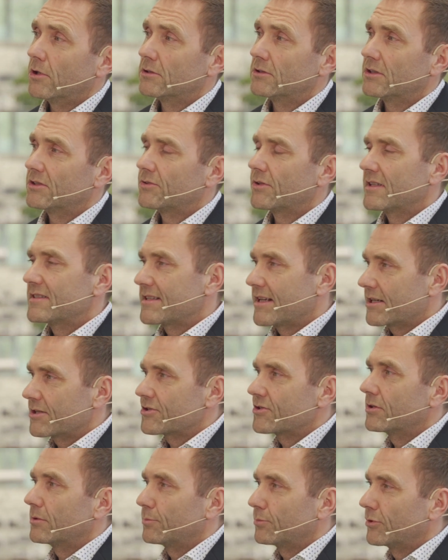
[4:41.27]
on the
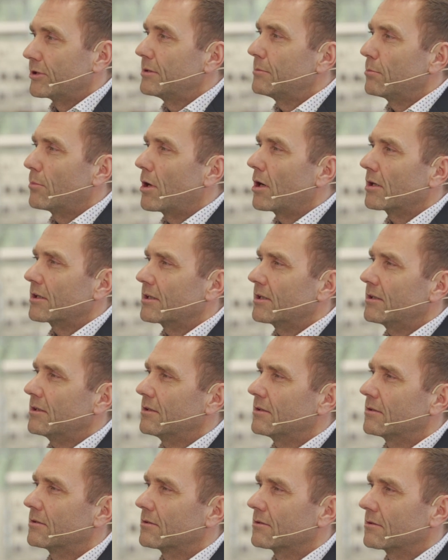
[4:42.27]
transactional print
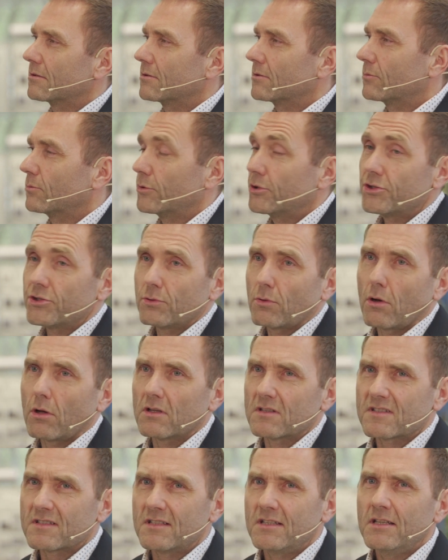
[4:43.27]
market, which you
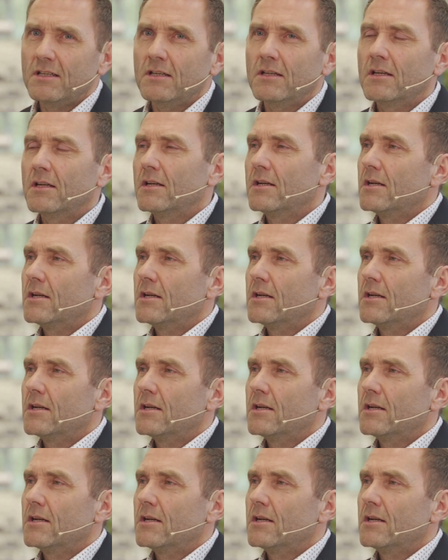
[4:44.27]
all see.